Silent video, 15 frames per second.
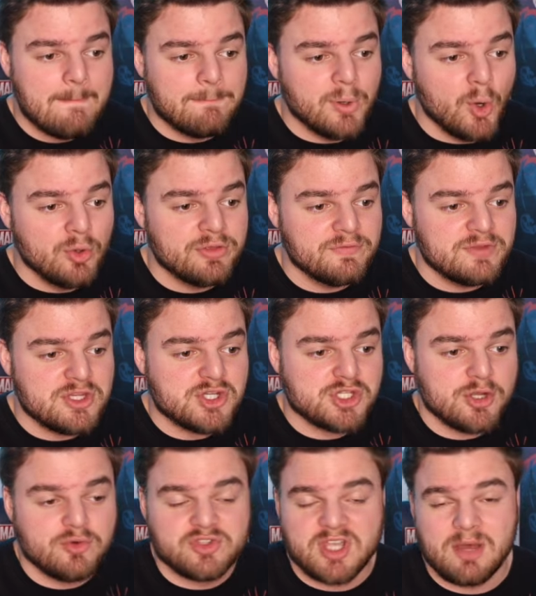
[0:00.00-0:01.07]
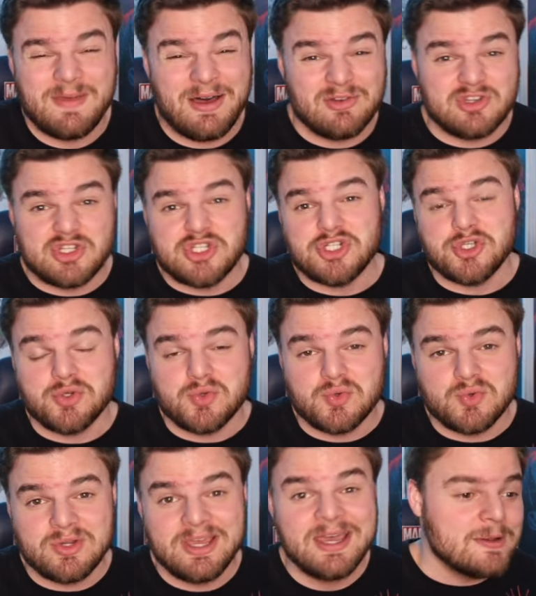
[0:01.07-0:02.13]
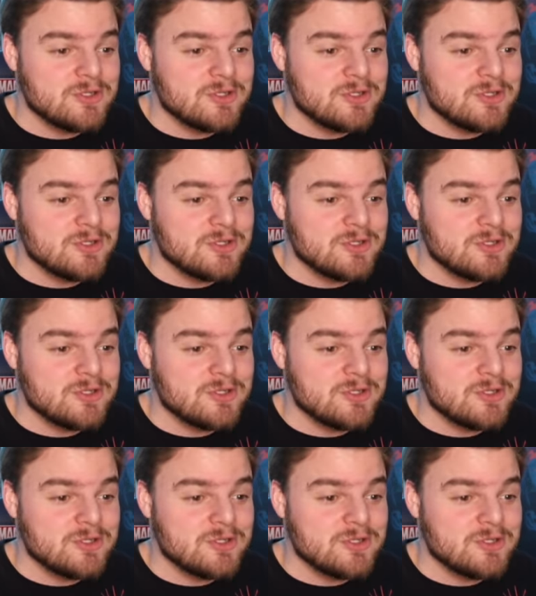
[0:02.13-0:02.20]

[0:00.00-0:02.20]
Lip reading: Both of these shows come out in June.